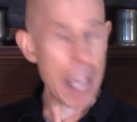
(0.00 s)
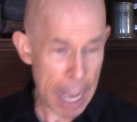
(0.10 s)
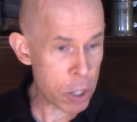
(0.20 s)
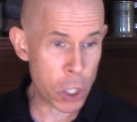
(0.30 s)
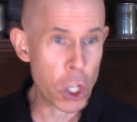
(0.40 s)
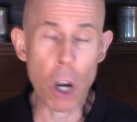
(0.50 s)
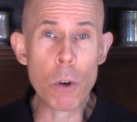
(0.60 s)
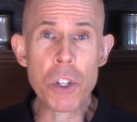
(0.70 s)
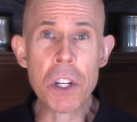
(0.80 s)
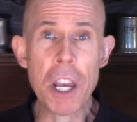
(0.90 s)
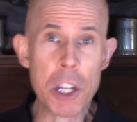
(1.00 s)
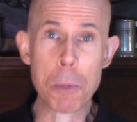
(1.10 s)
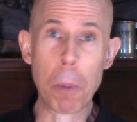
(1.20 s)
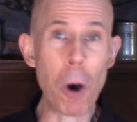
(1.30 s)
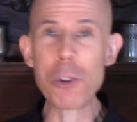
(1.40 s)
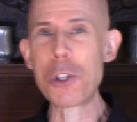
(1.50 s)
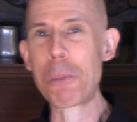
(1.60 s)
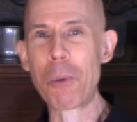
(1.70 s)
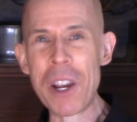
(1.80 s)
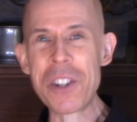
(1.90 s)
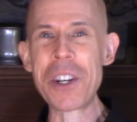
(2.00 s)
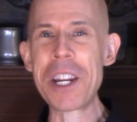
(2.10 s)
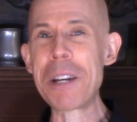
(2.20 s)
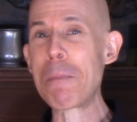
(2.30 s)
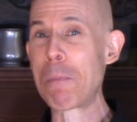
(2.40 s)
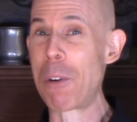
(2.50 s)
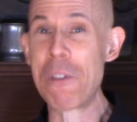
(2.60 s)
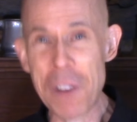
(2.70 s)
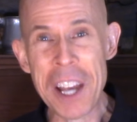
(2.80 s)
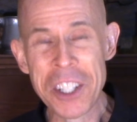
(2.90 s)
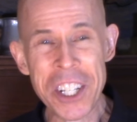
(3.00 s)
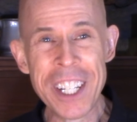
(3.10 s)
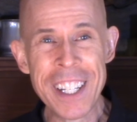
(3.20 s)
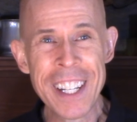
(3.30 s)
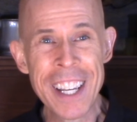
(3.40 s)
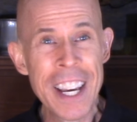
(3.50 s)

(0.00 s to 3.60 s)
has chosen his post-president profession?